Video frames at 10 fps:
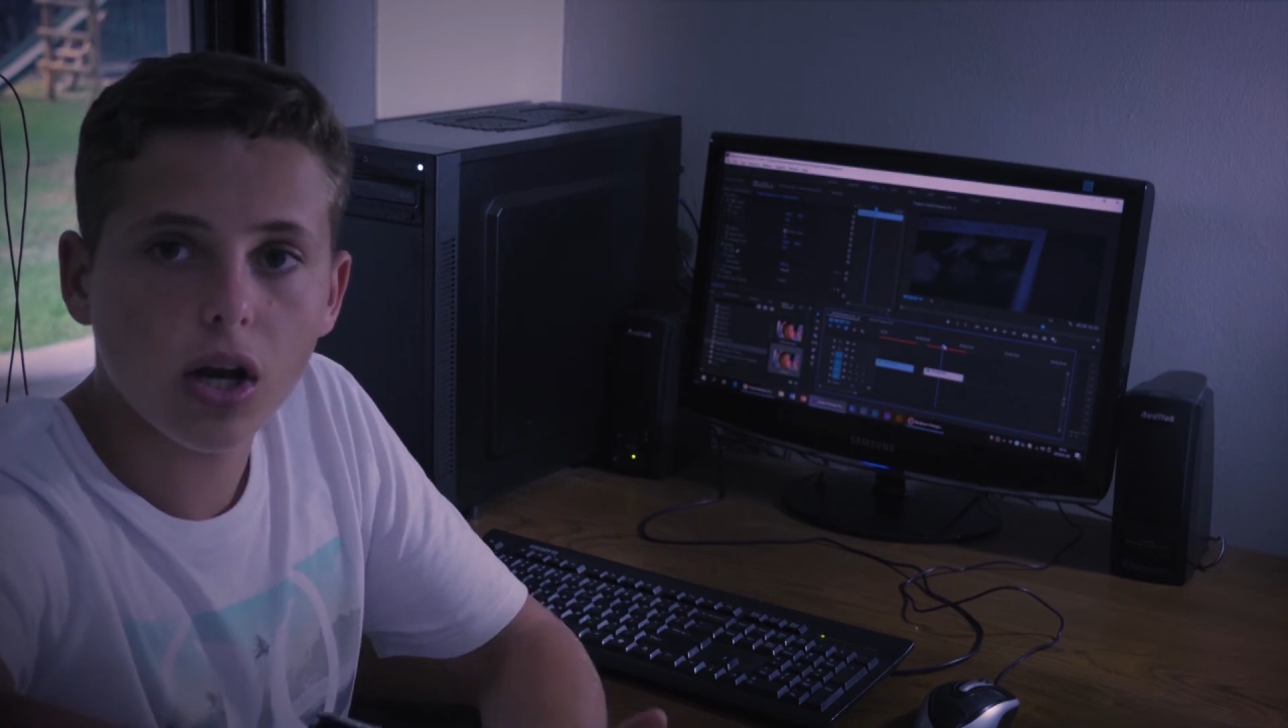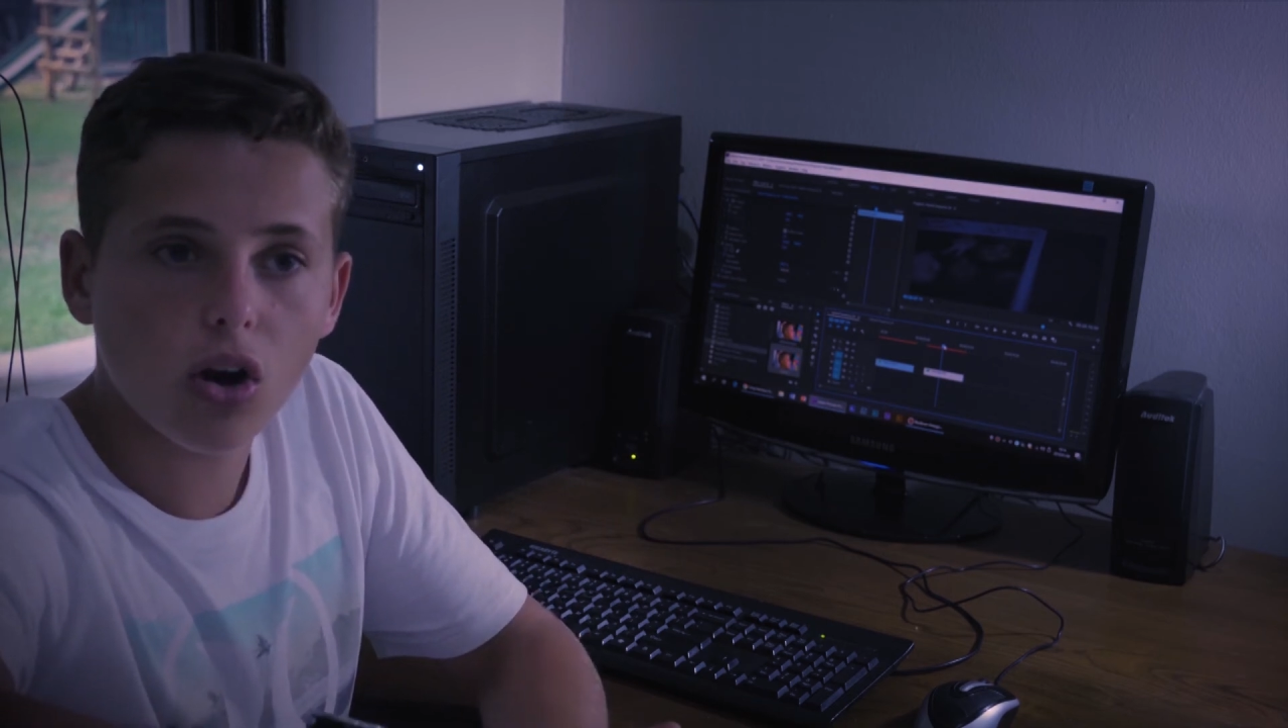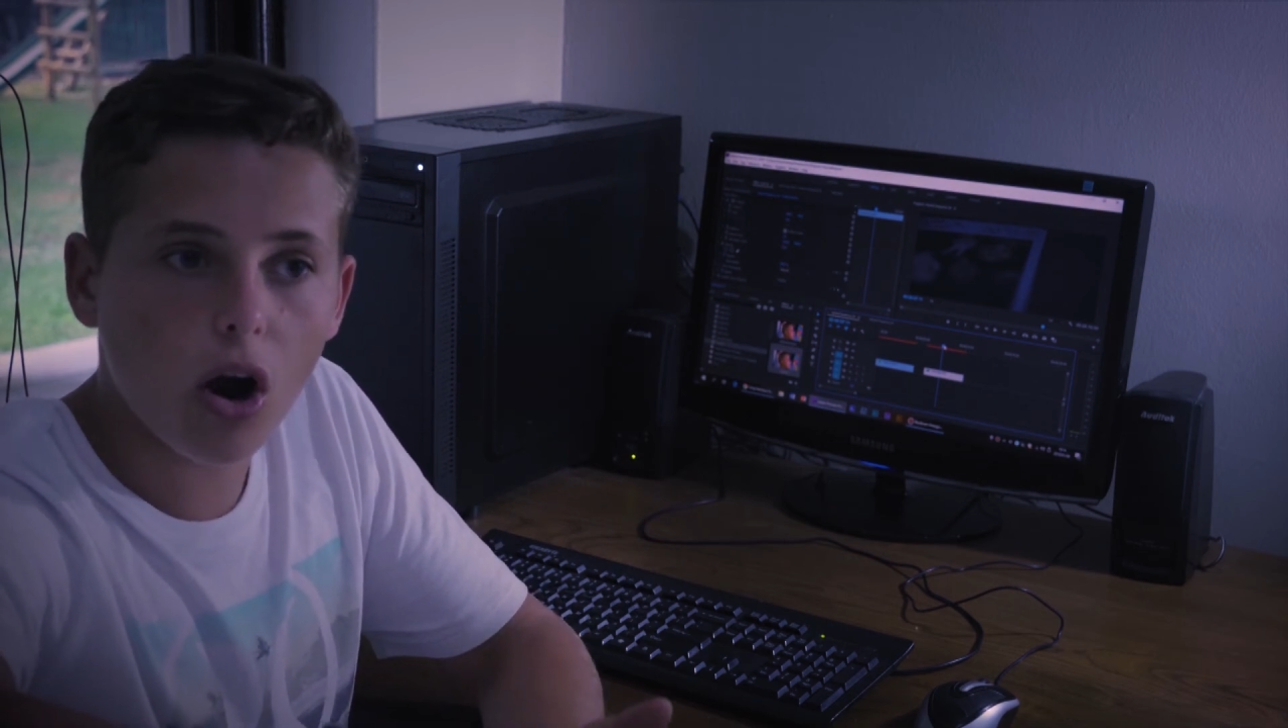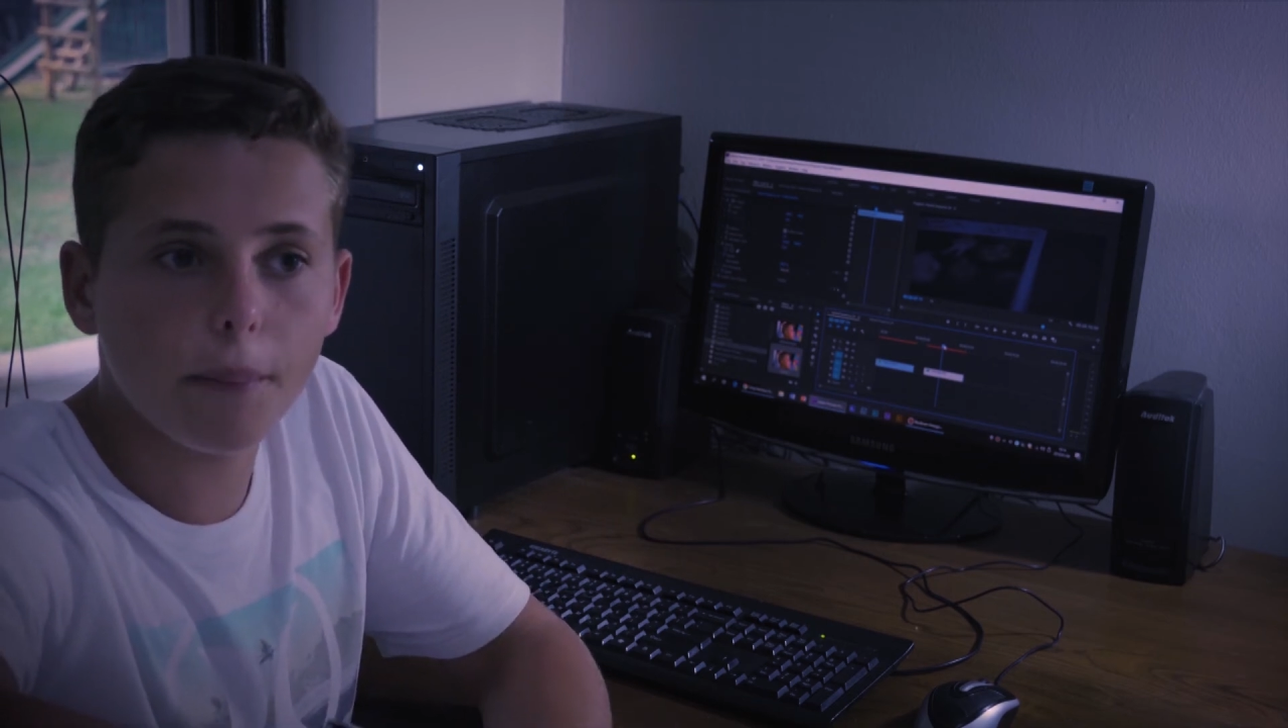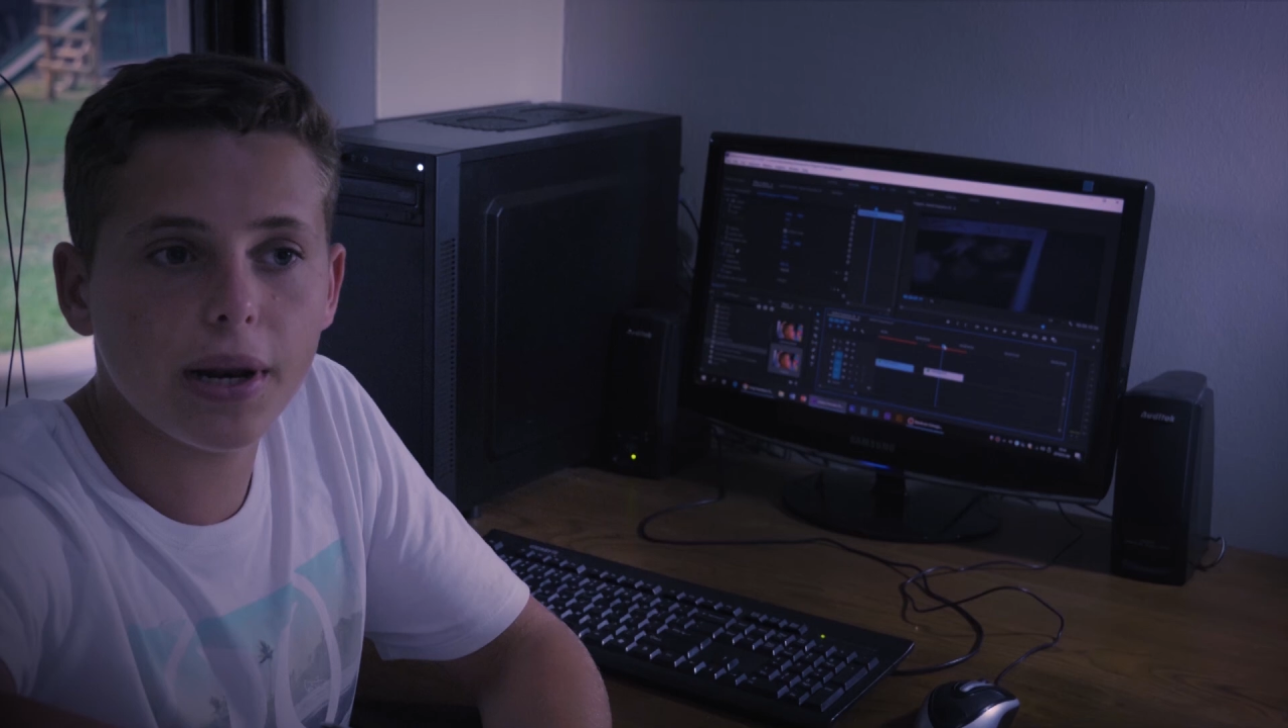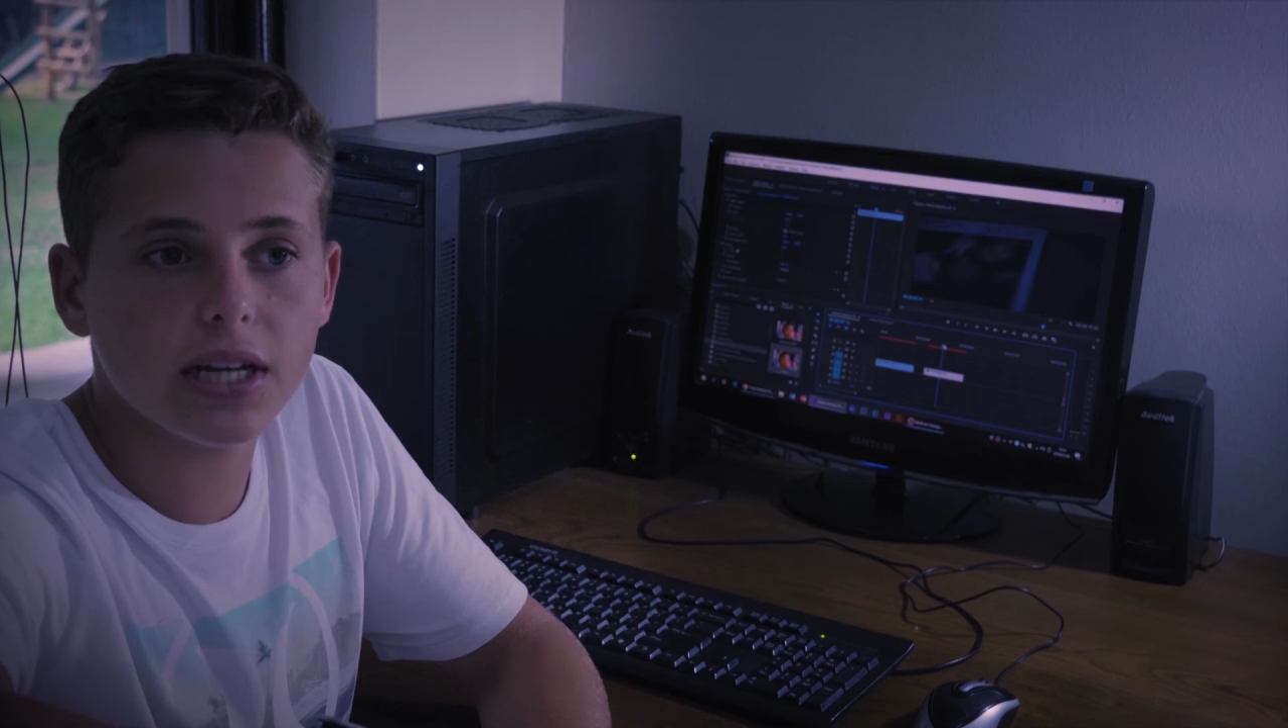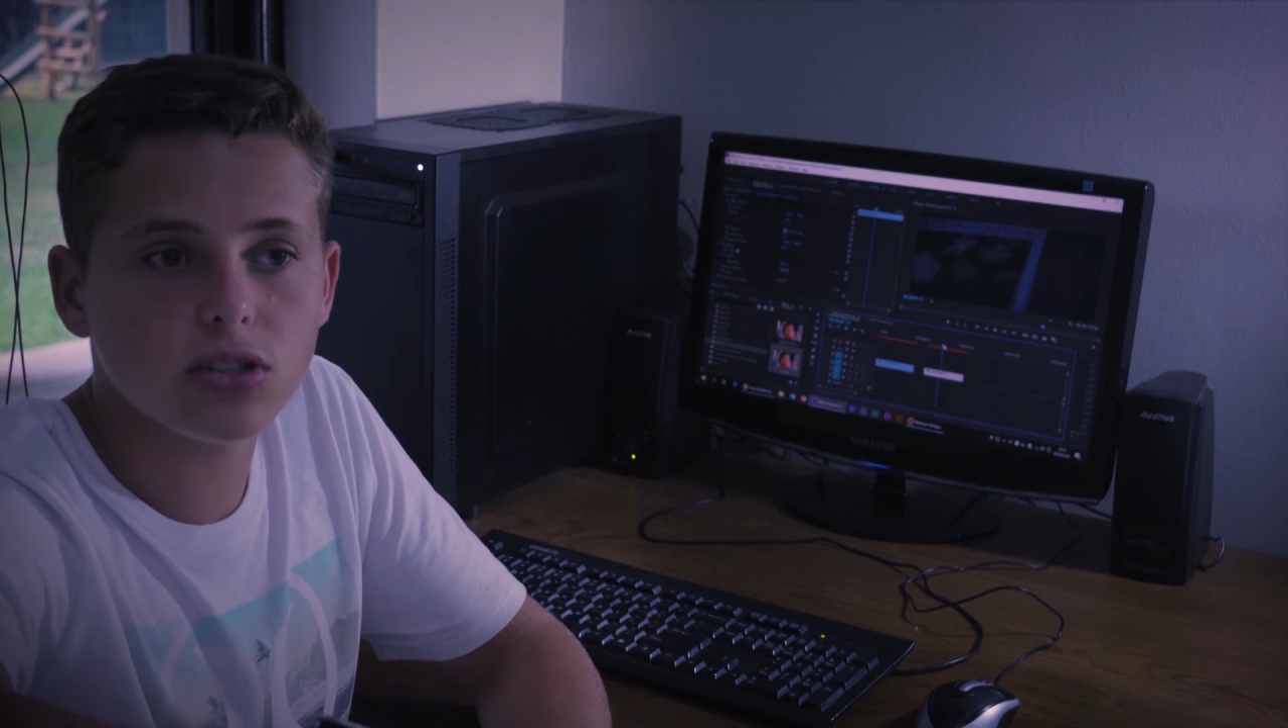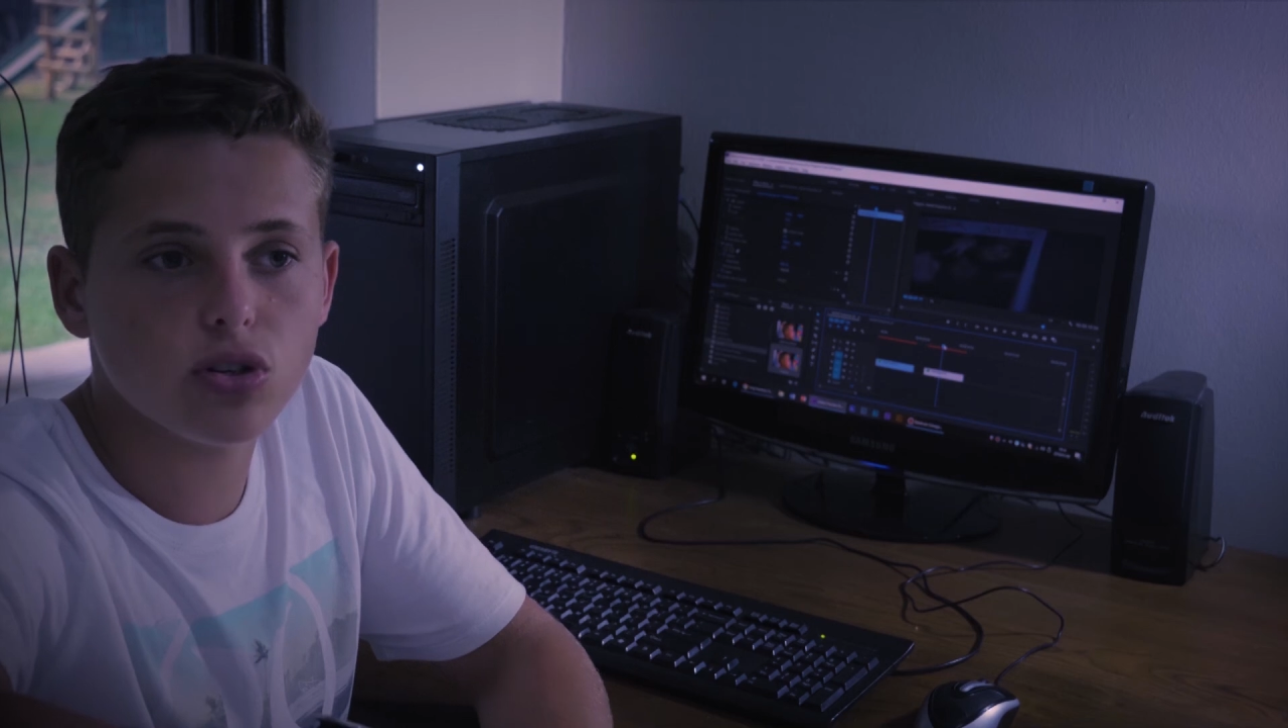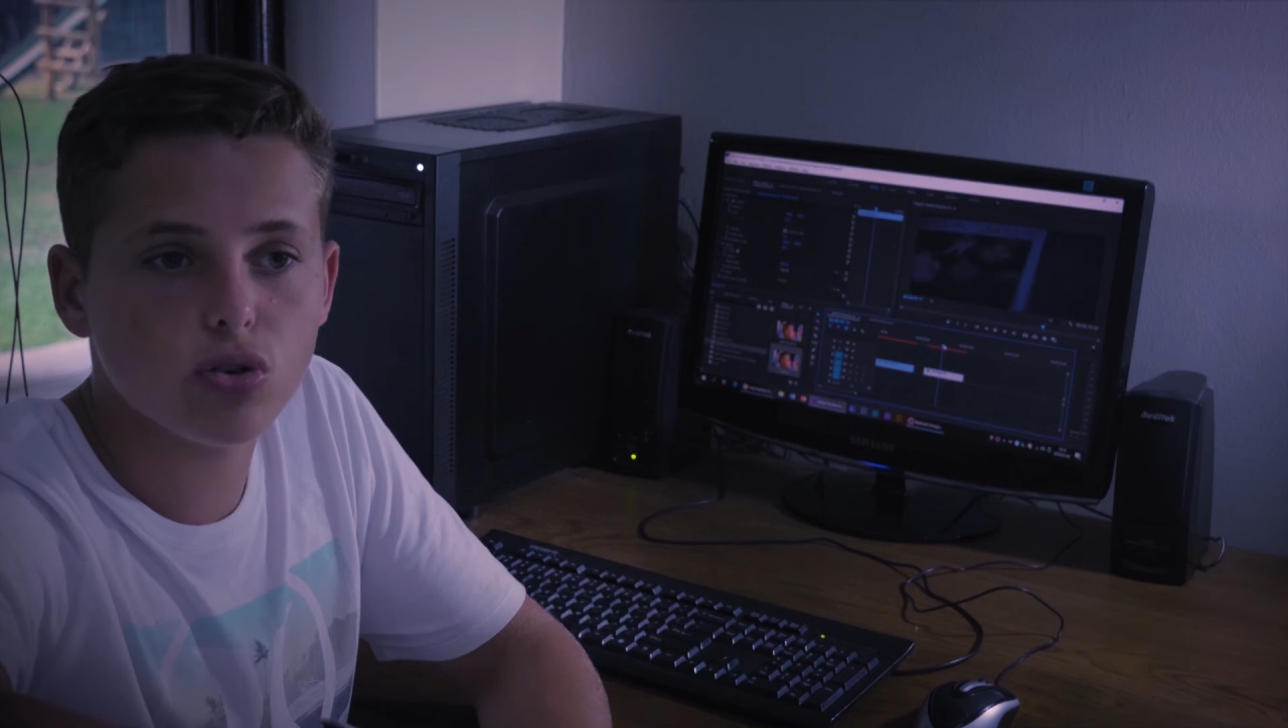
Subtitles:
complex